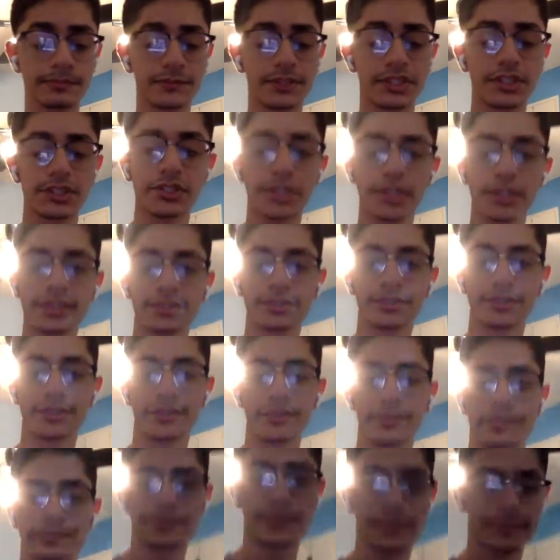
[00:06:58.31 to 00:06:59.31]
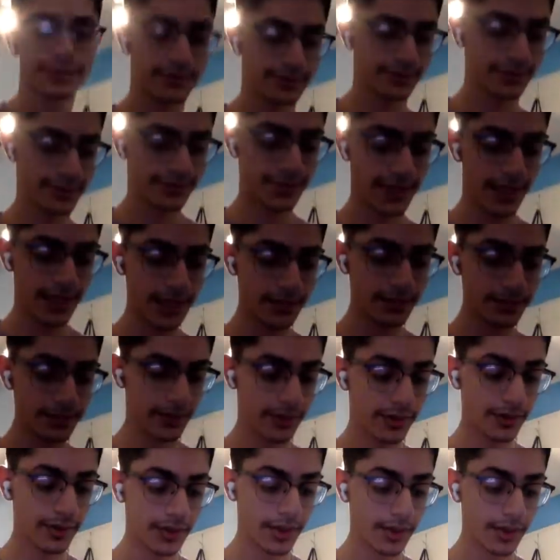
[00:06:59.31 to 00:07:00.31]
just tape,
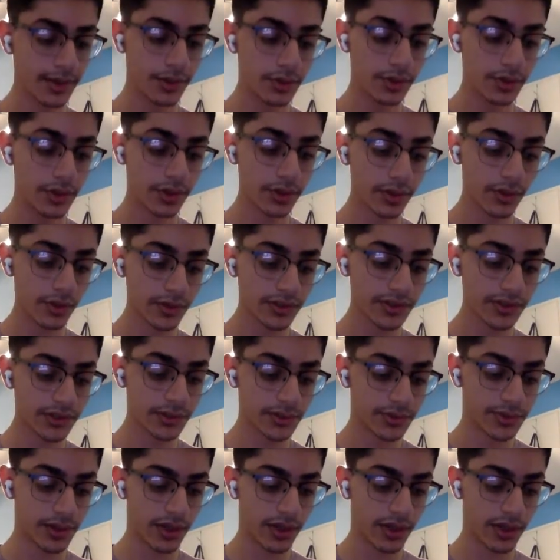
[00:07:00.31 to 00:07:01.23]
you could also use